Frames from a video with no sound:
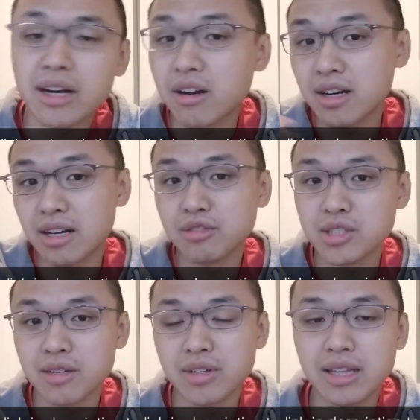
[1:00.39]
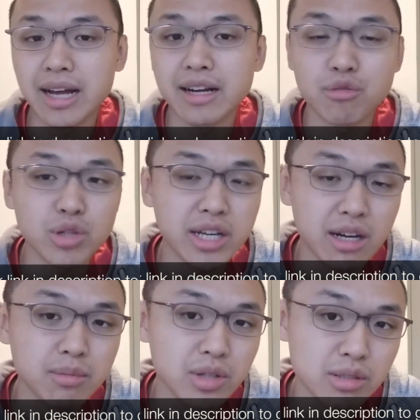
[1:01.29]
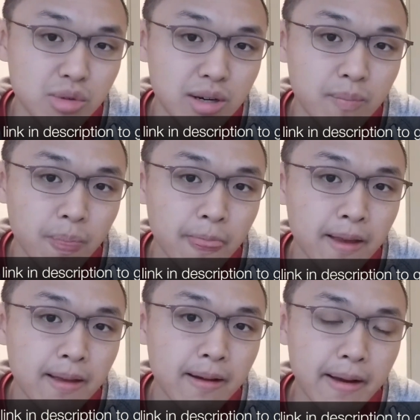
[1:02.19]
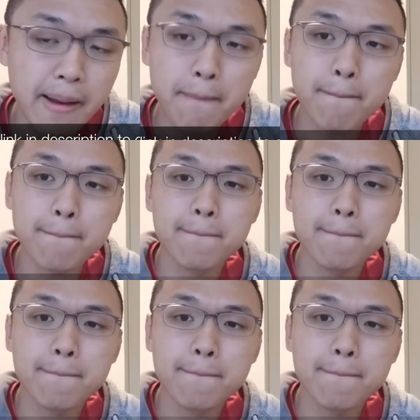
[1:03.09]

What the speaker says: that got a level 7 that can really help you as well. Okay,